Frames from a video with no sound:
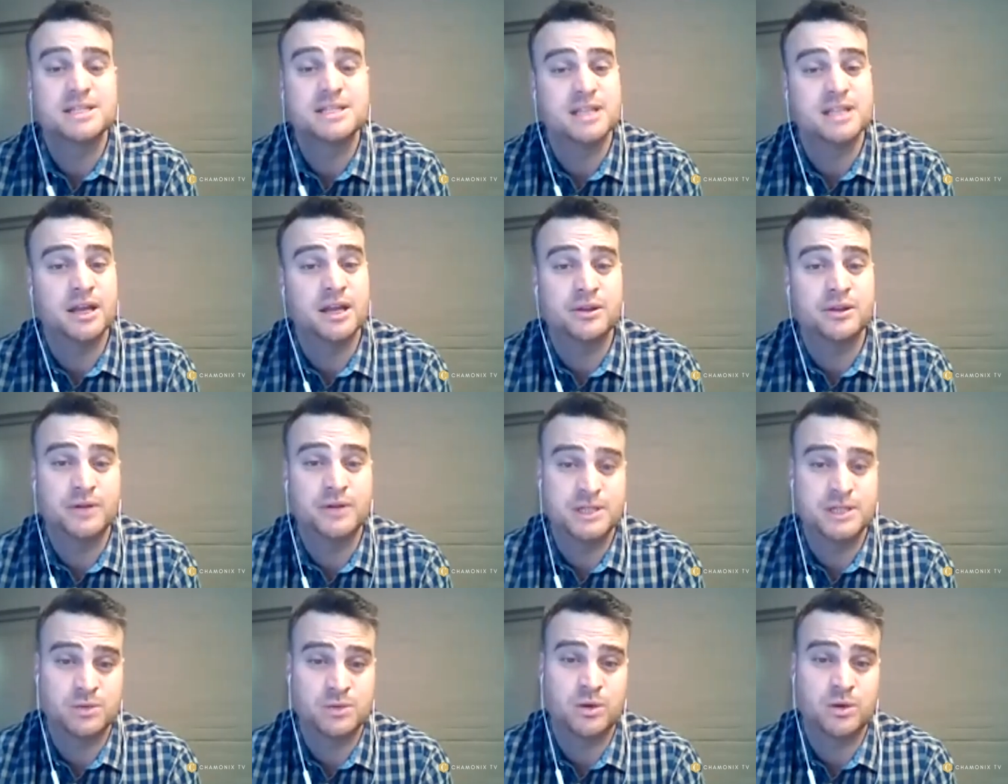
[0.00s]
So that's
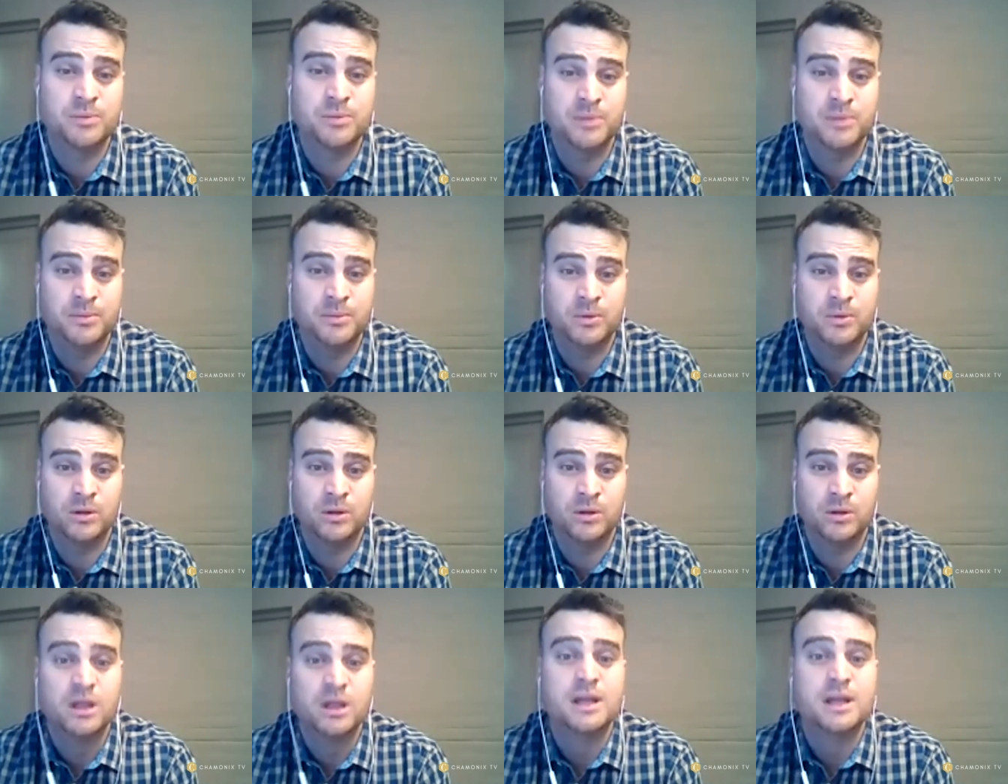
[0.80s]
the other reason why
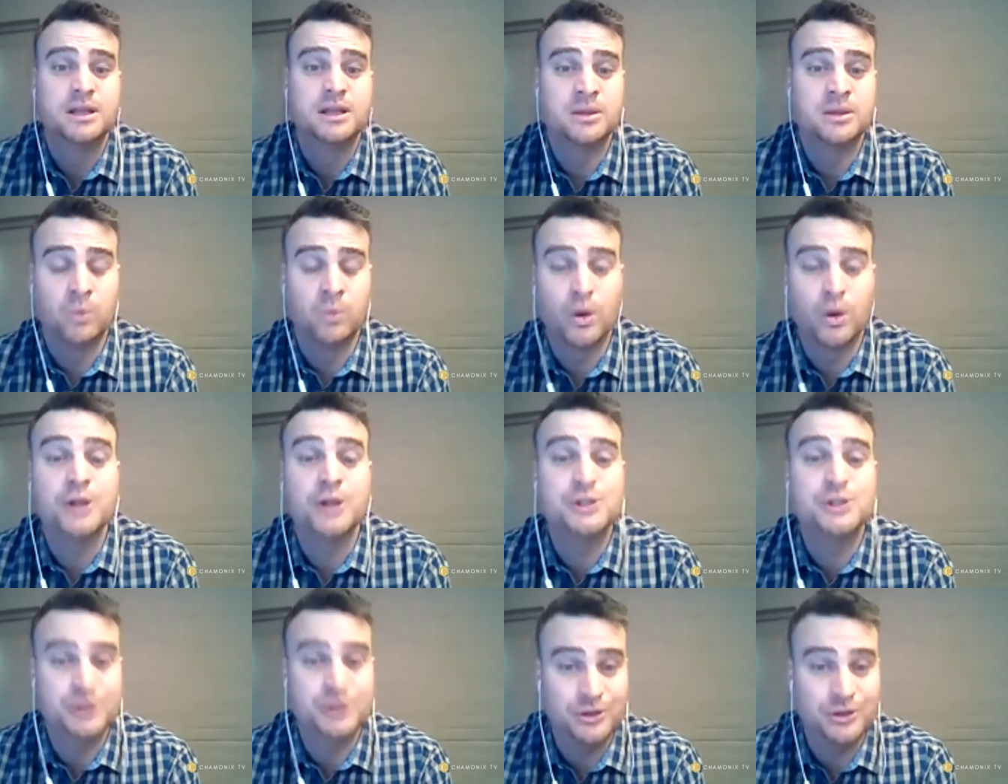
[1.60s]
people
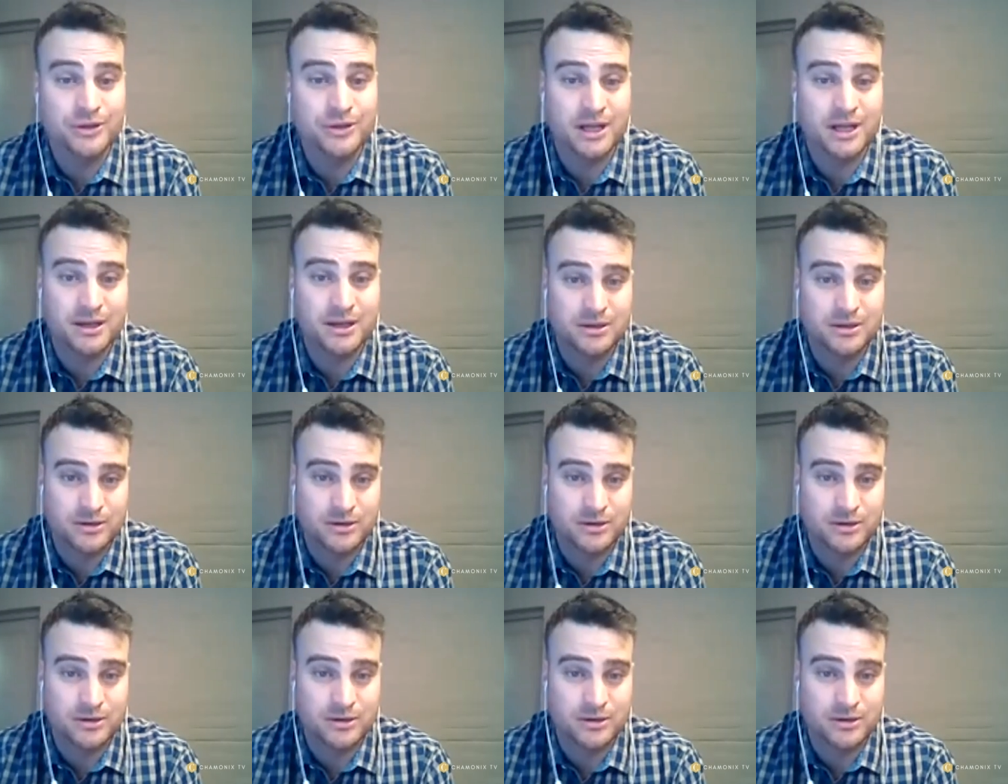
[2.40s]
want to do